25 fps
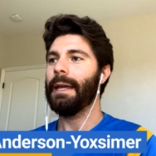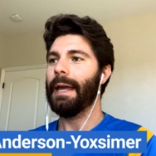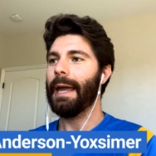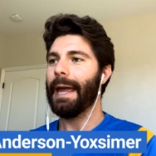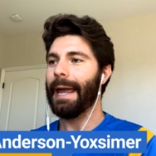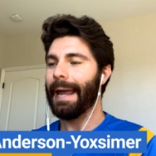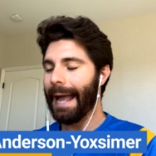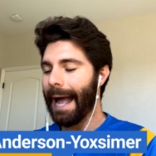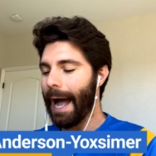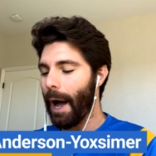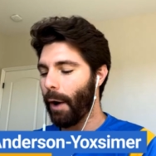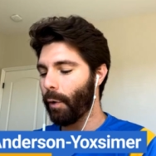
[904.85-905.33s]

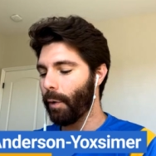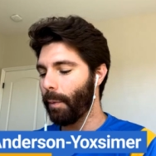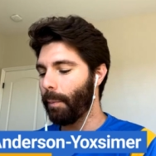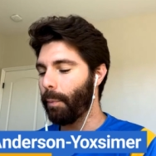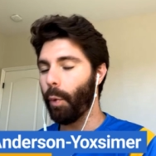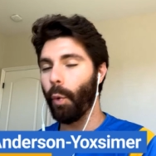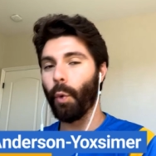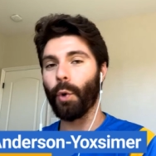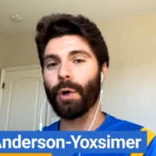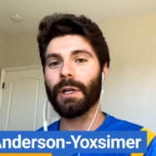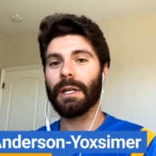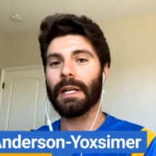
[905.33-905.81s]
hey, how
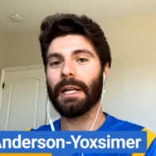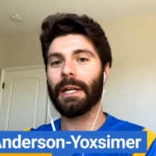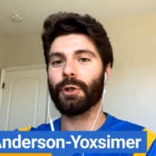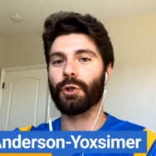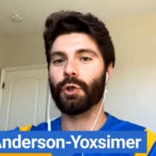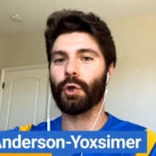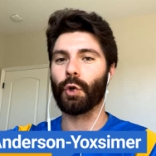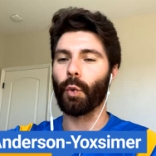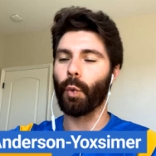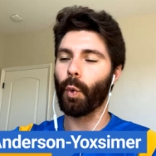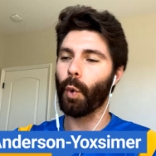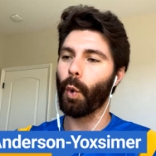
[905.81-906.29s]
important
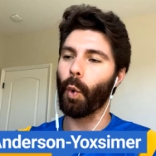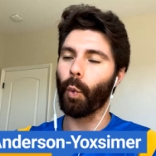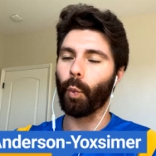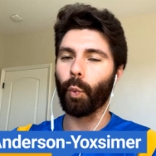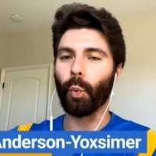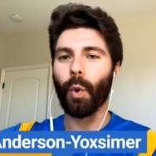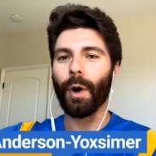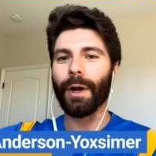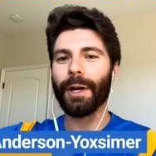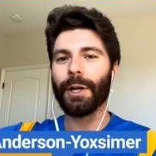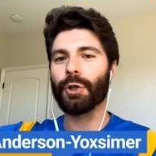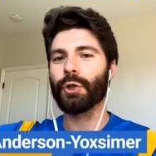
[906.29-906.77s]
is your role?
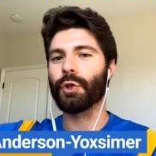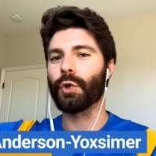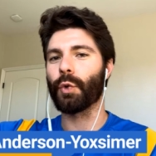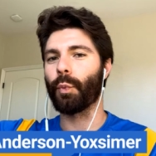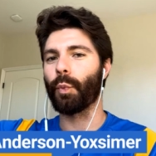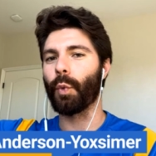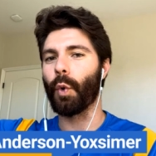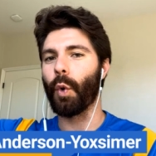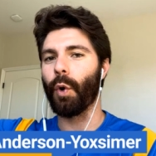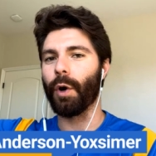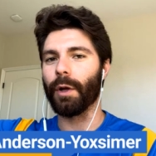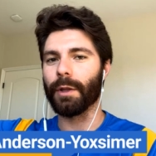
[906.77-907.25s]
What is your
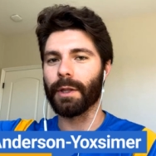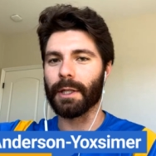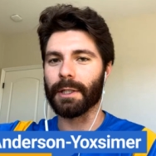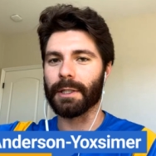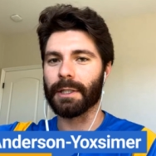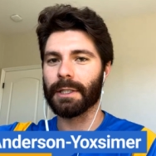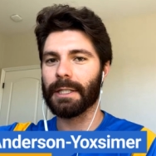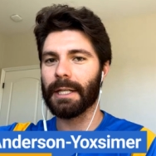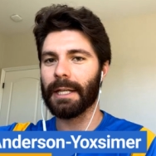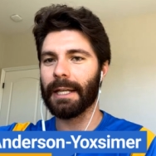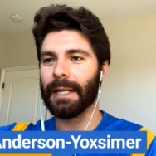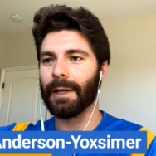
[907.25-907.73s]
role on
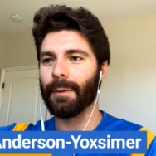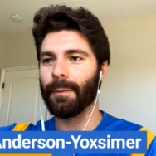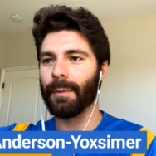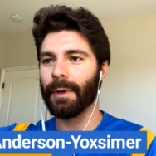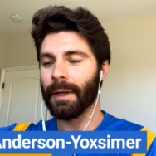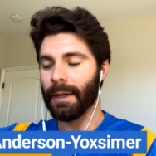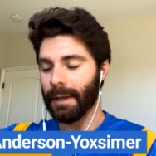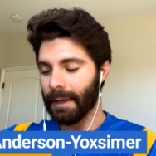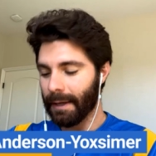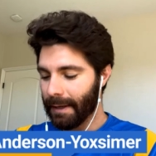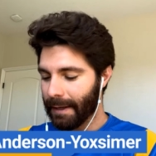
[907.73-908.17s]
this team?